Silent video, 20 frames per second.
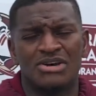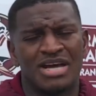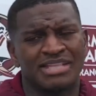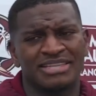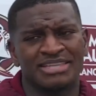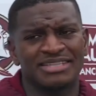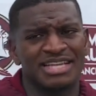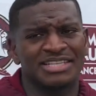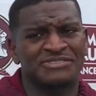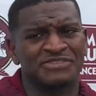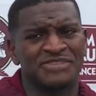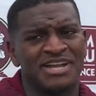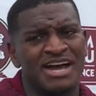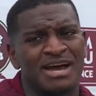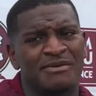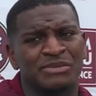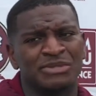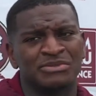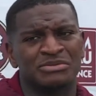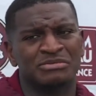No, I think that's
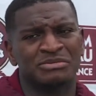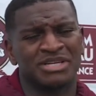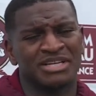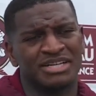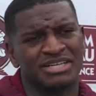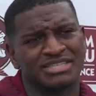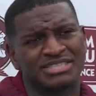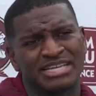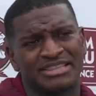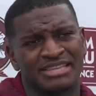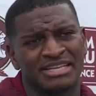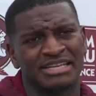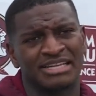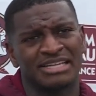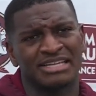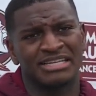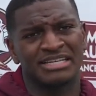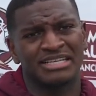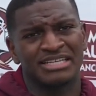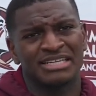phenomenal, because I
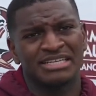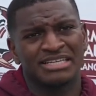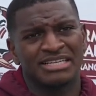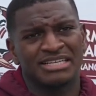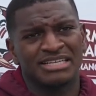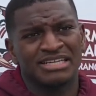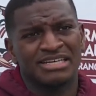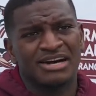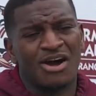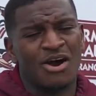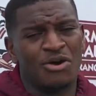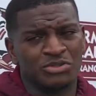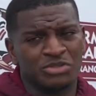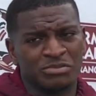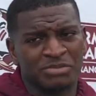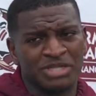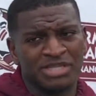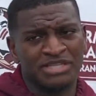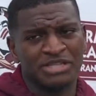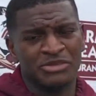think
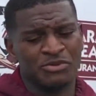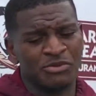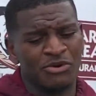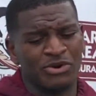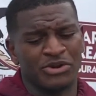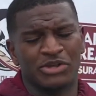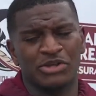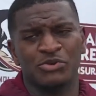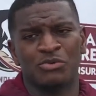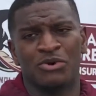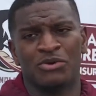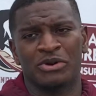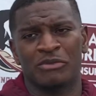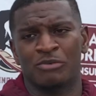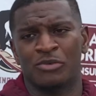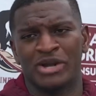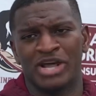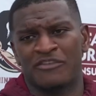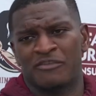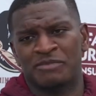ultimately you want to,
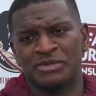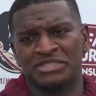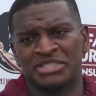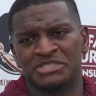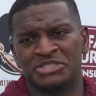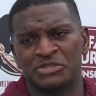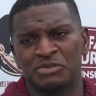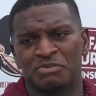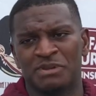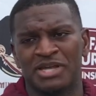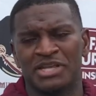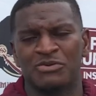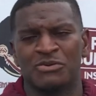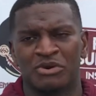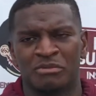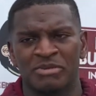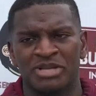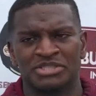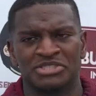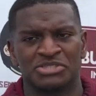whatever position you play, you
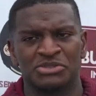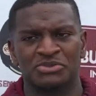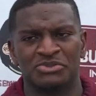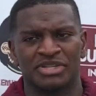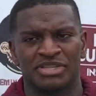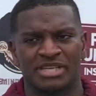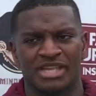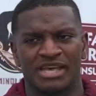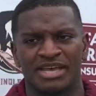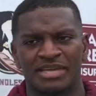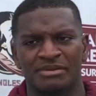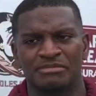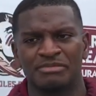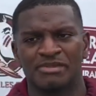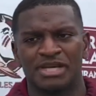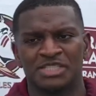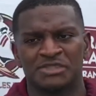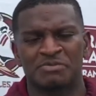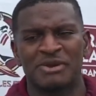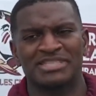want to be a student of the game,
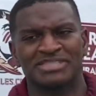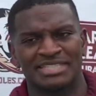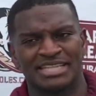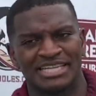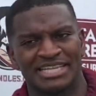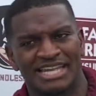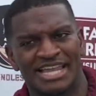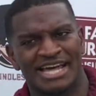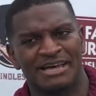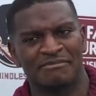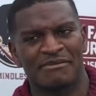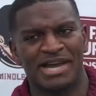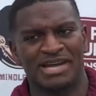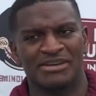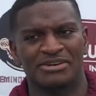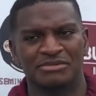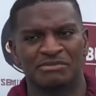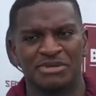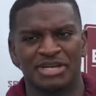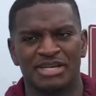especially a linebacker,
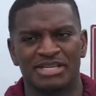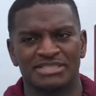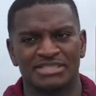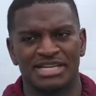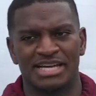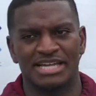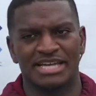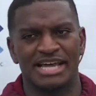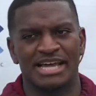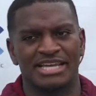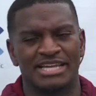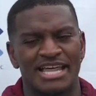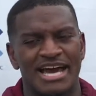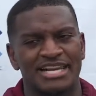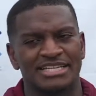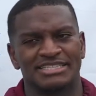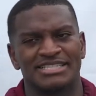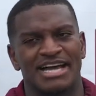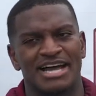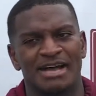because a
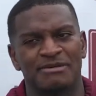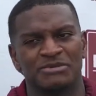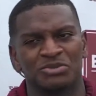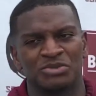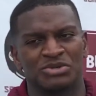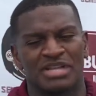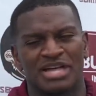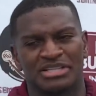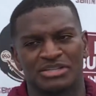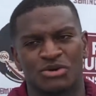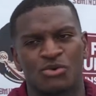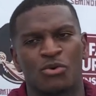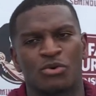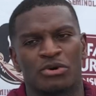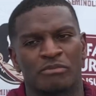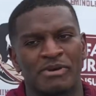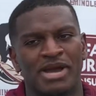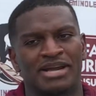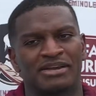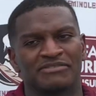lot of times we're like the
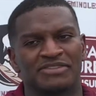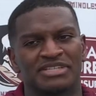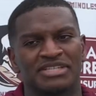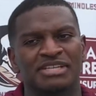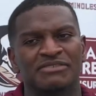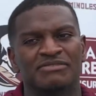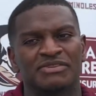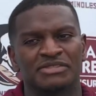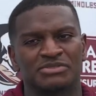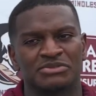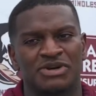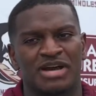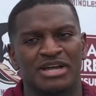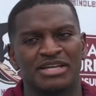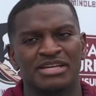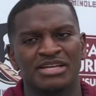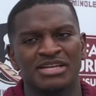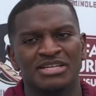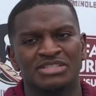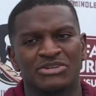quarterback of the defense, right?
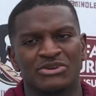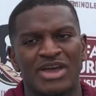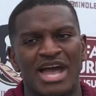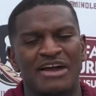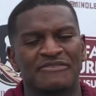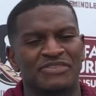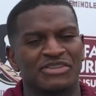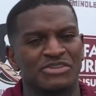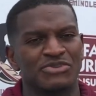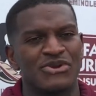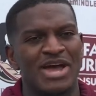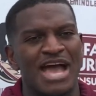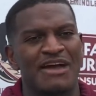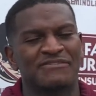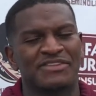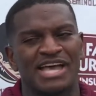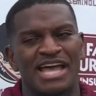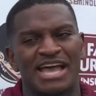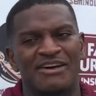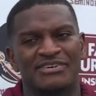So you
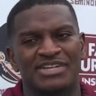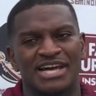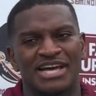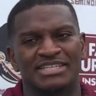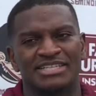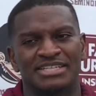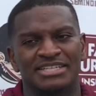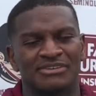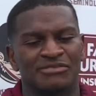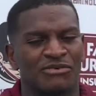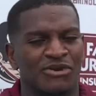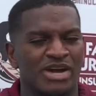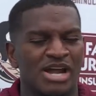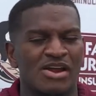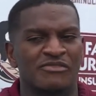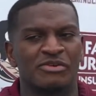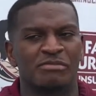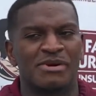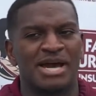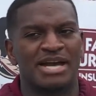have to have an idea of where
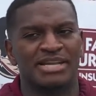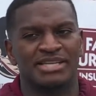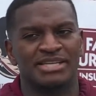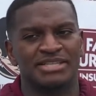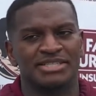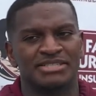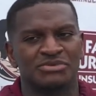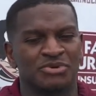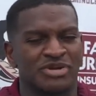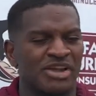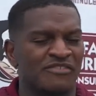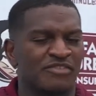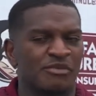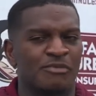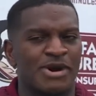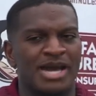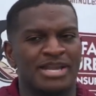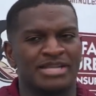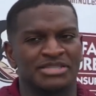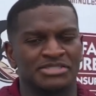everybody is, what
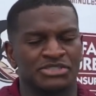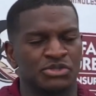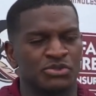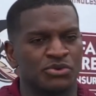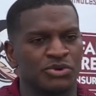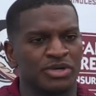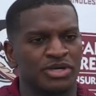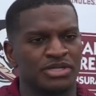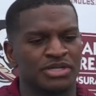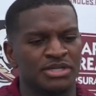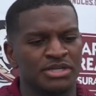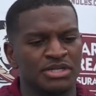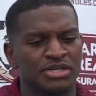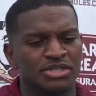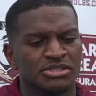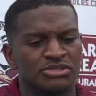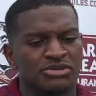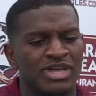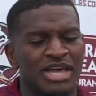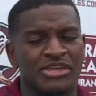everybody is doing,
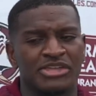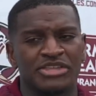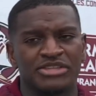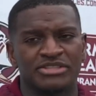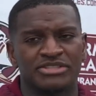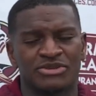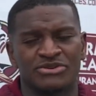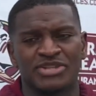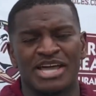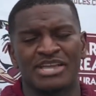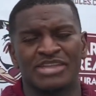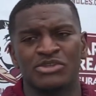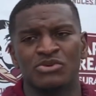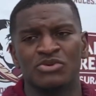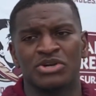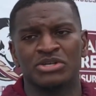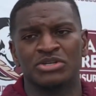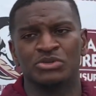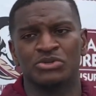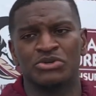so that
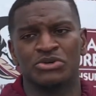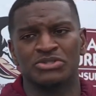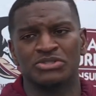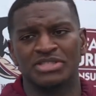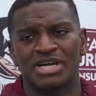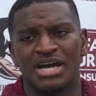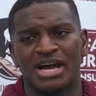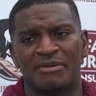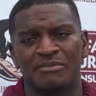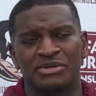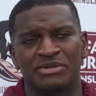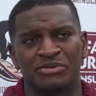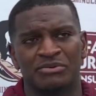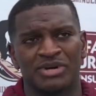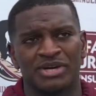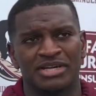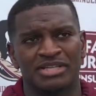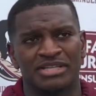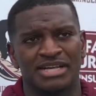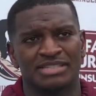you can do your job in a
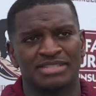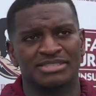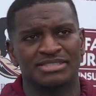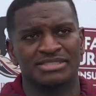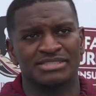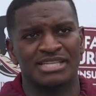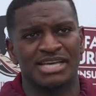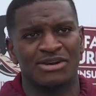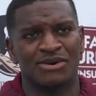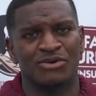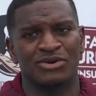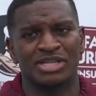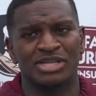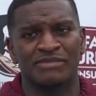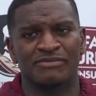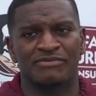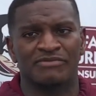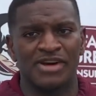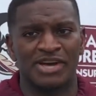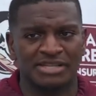way that's not only
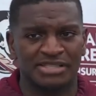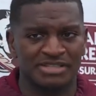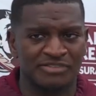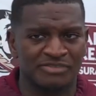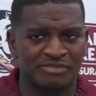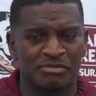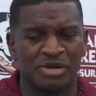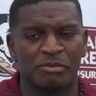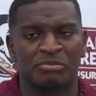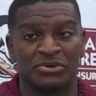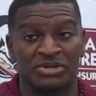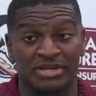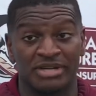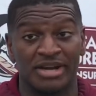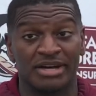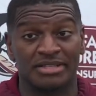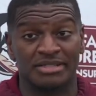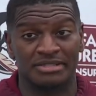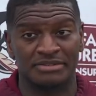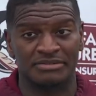effective but
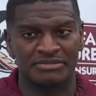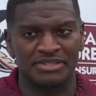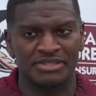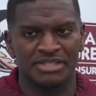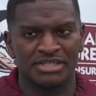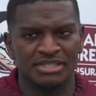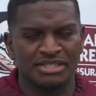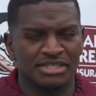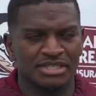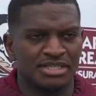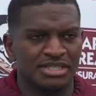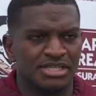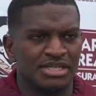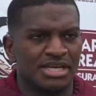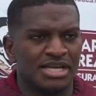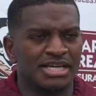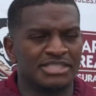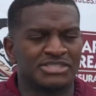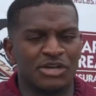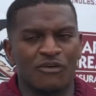productive.
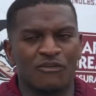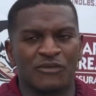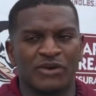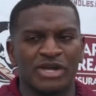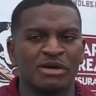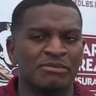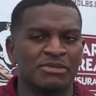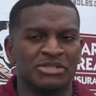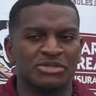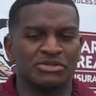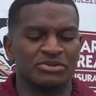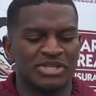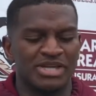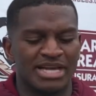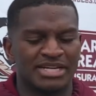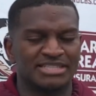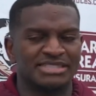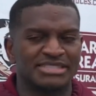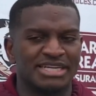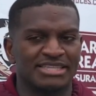And so for him to do
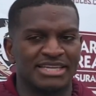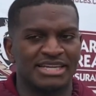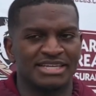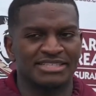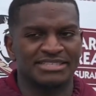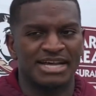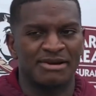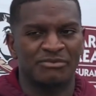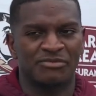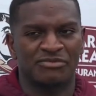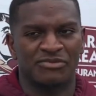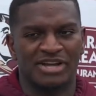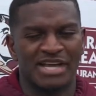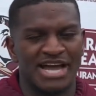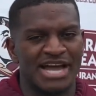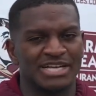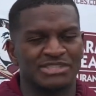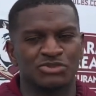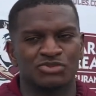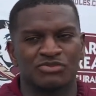that and set that example for
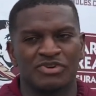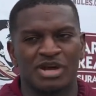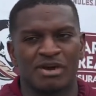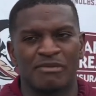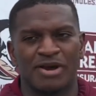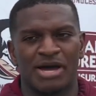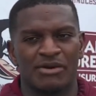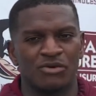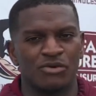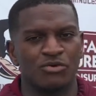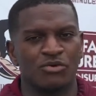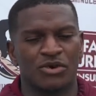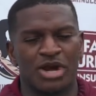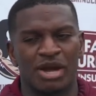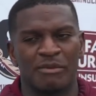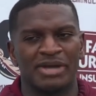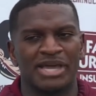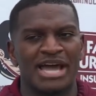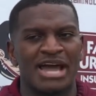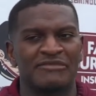guys who are
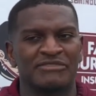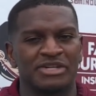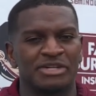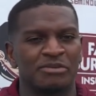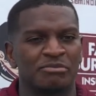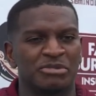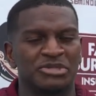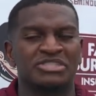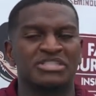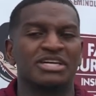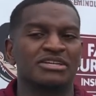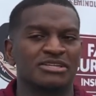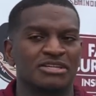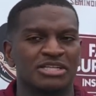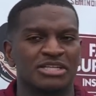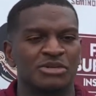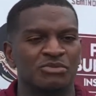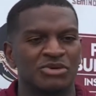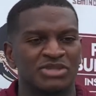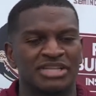coming after him,
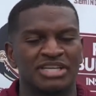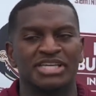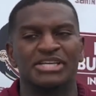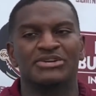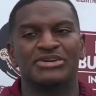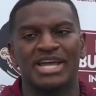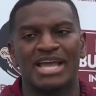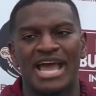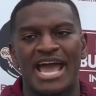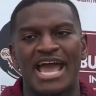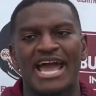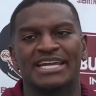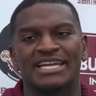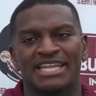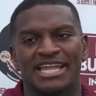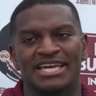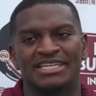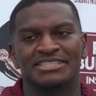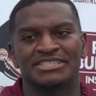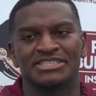particularly with the year he had
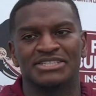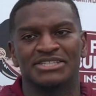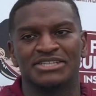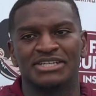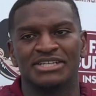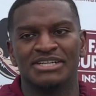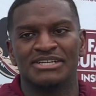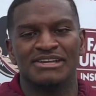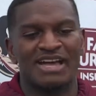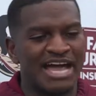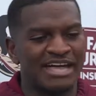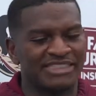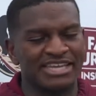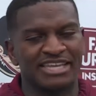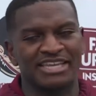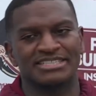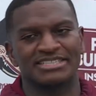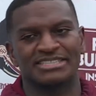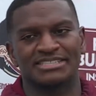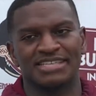last year, I
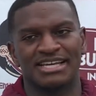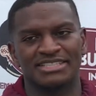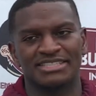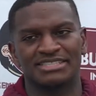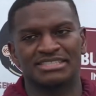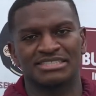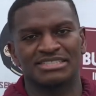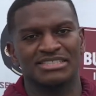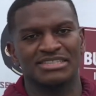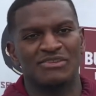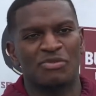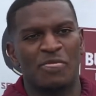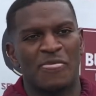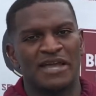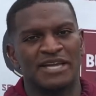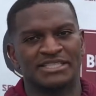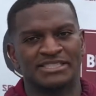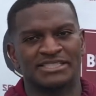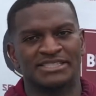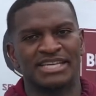think it sets
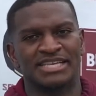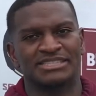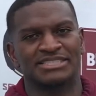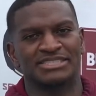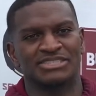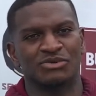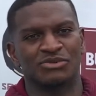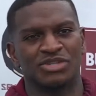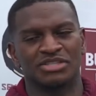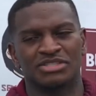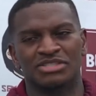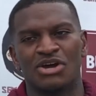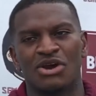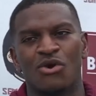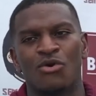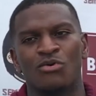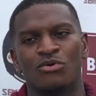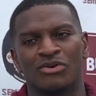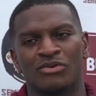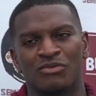the
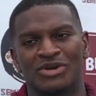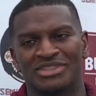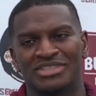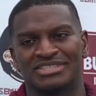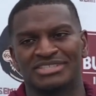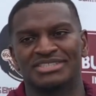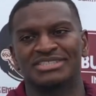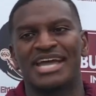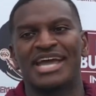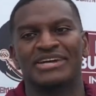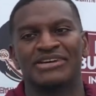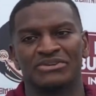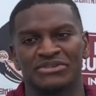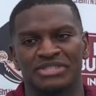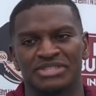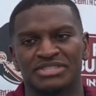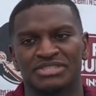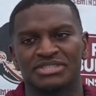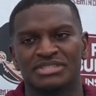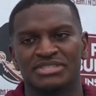tone of what the standard is.